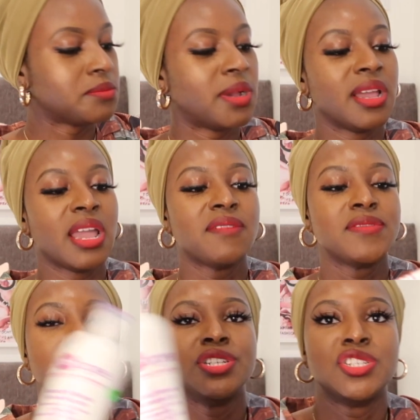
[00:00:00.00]
my
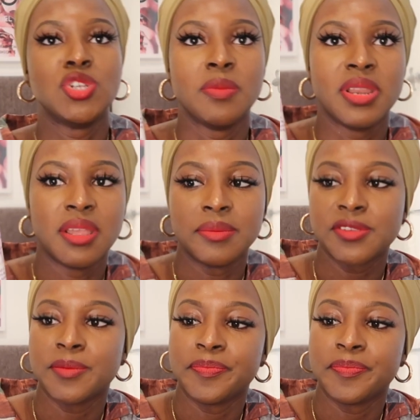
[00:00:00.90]
ApHogee 2-minute